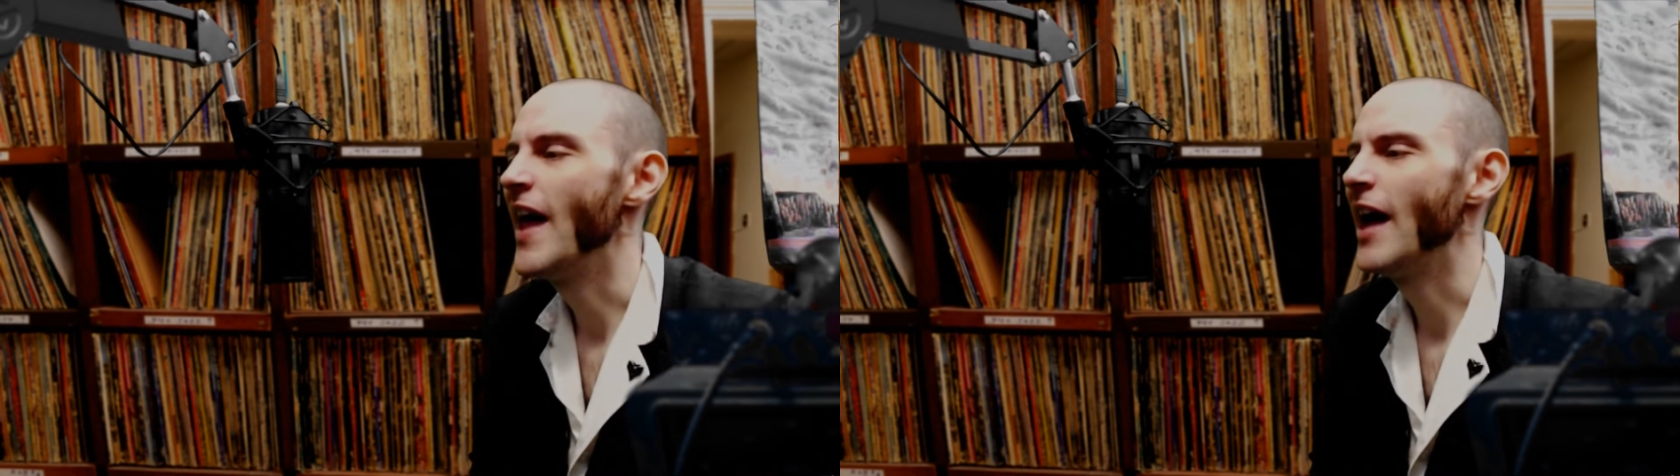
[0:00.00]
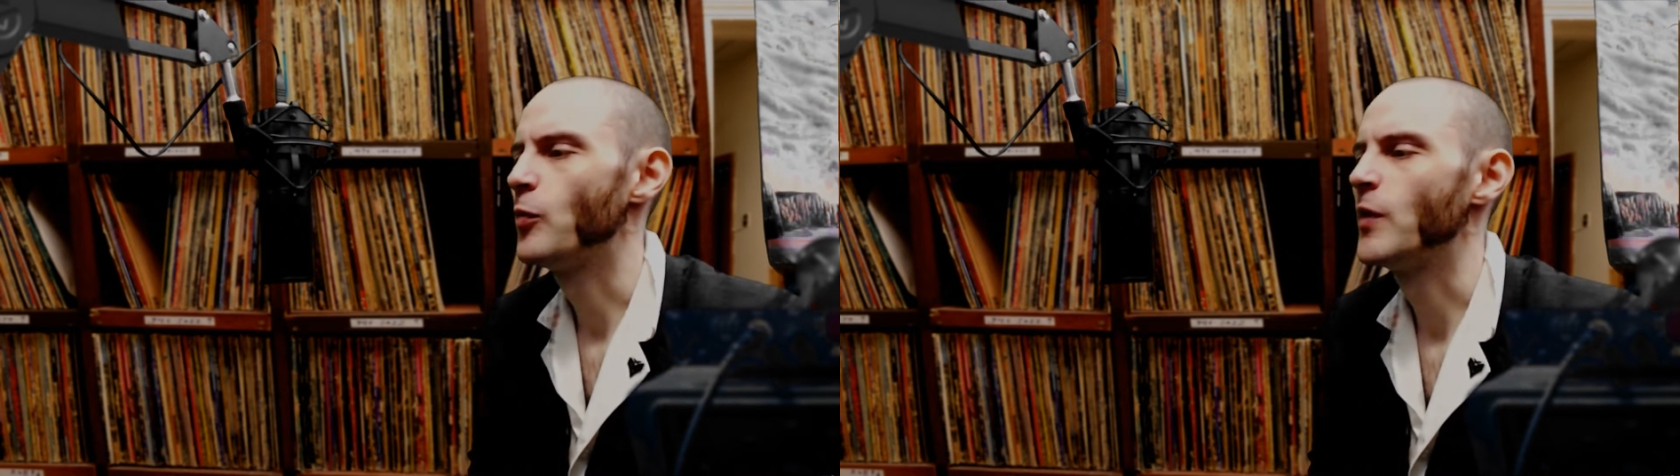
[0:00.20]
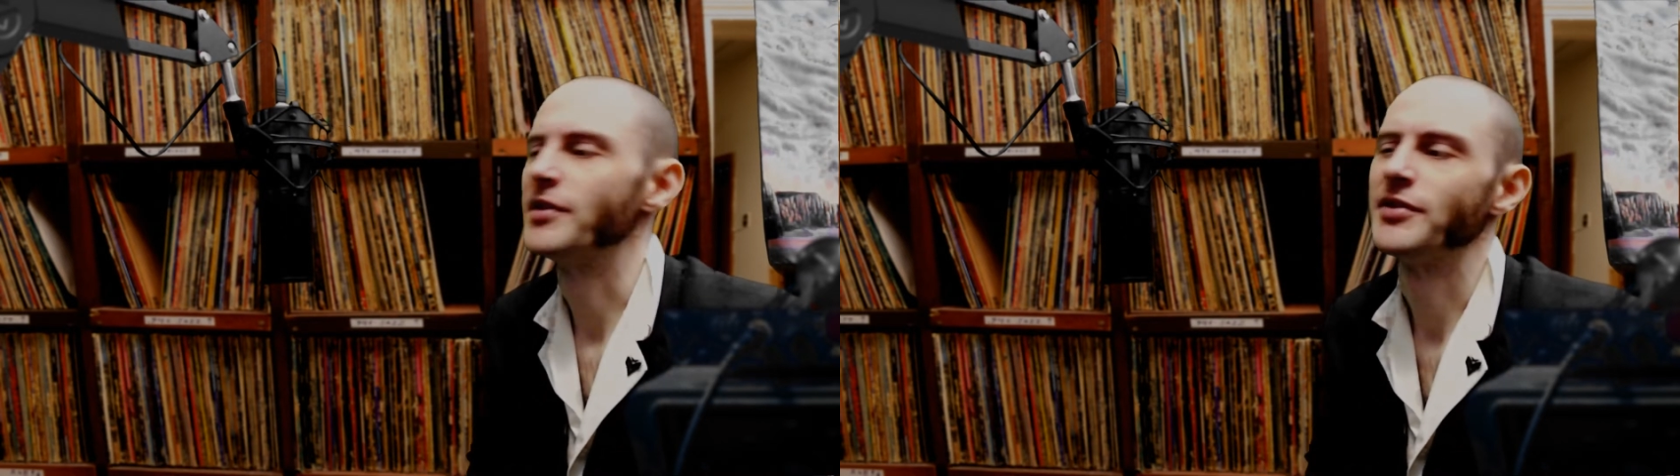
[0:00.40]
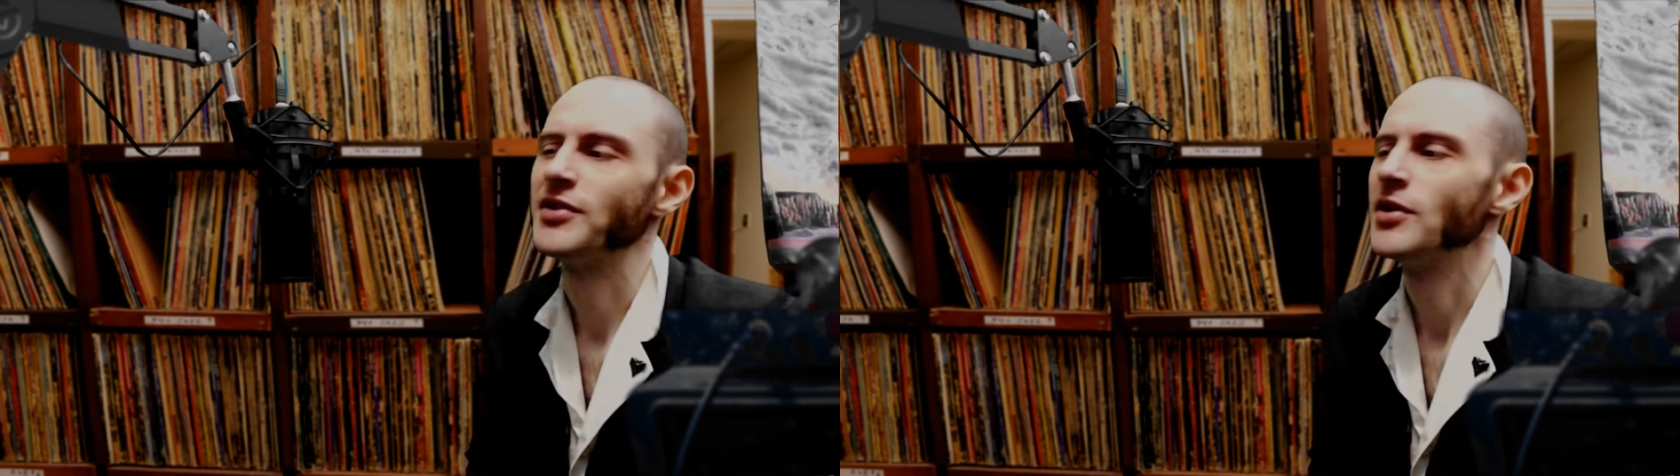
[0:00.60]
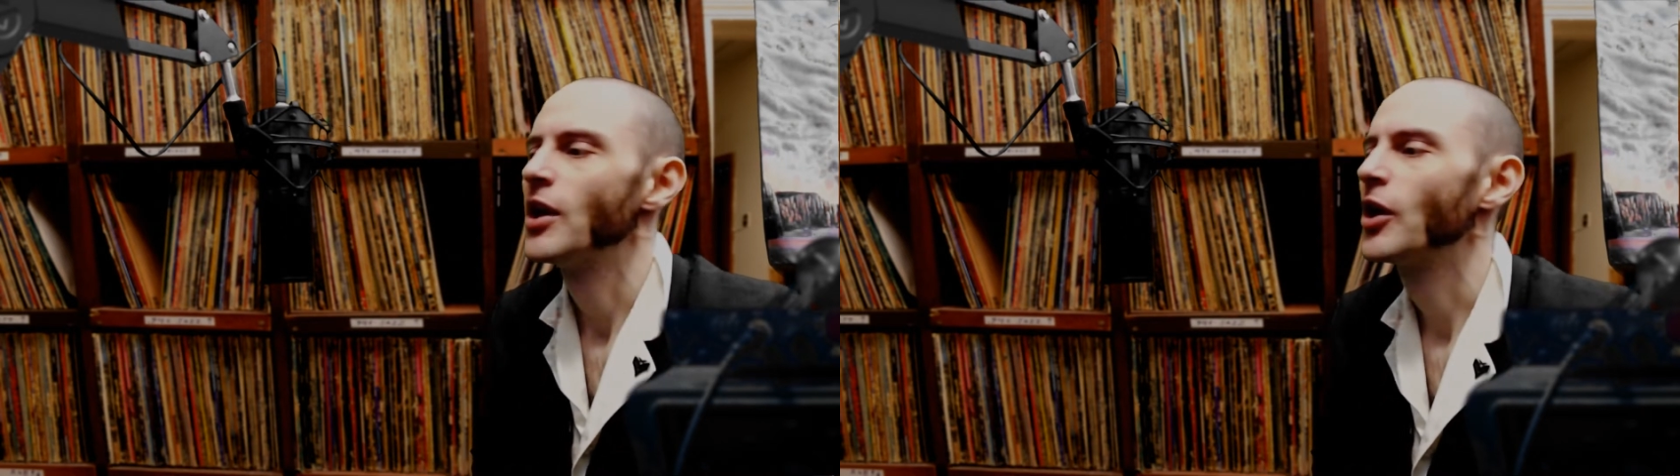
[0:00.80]
That
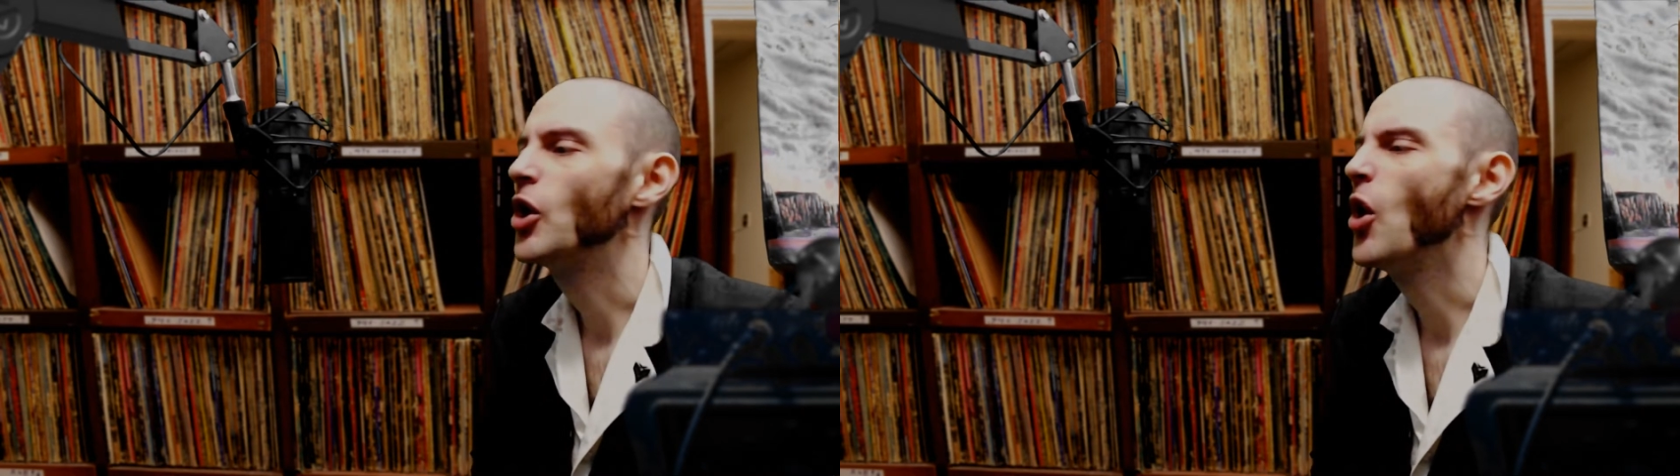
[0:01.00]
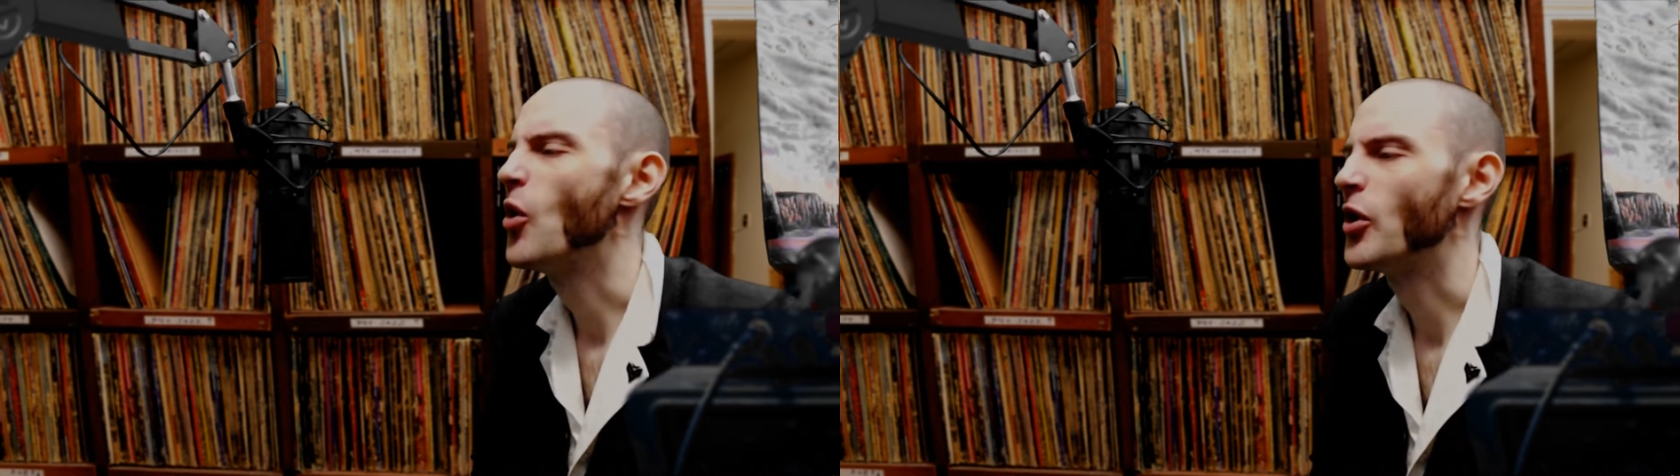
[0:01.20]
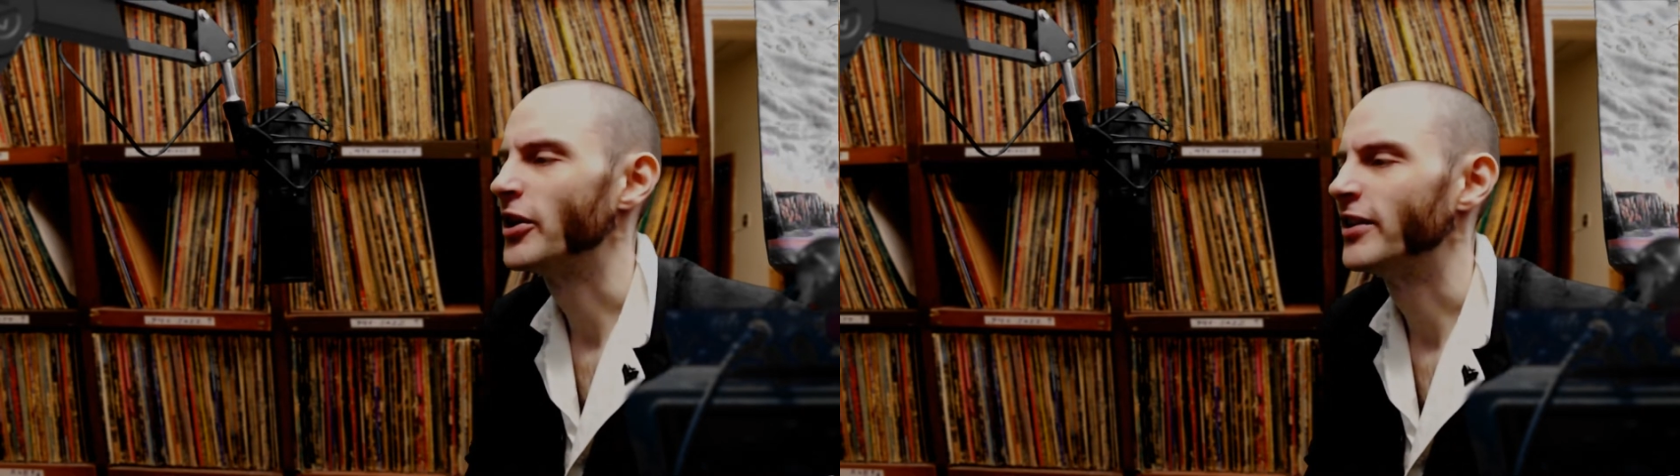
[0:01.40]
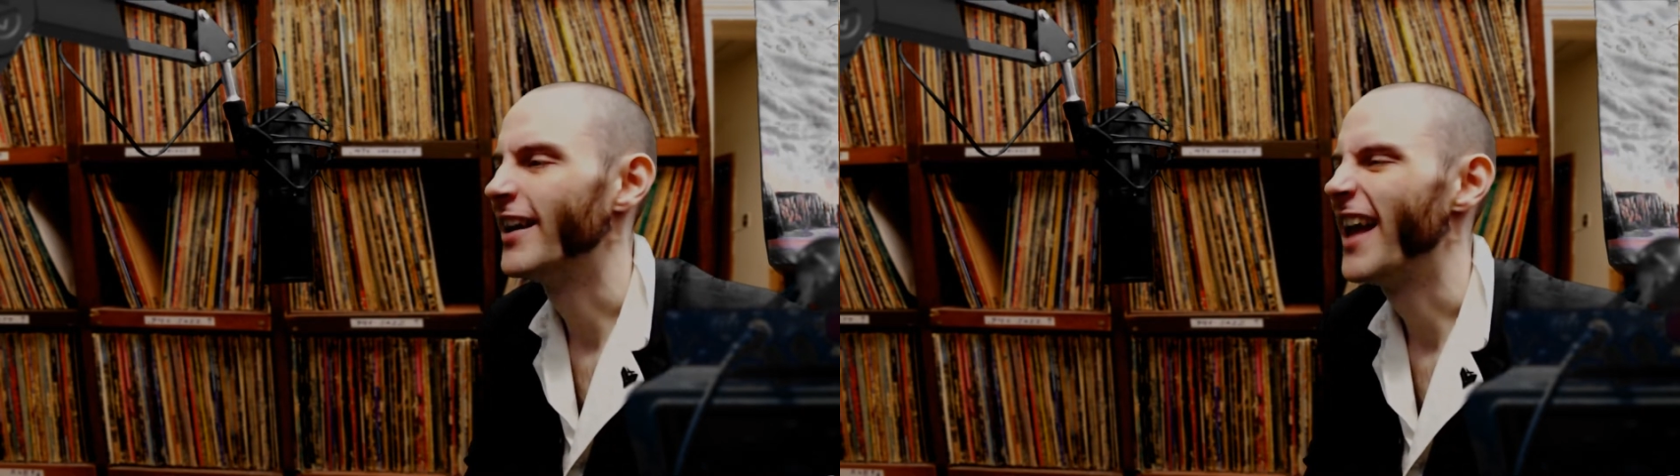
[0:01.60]
was Gordon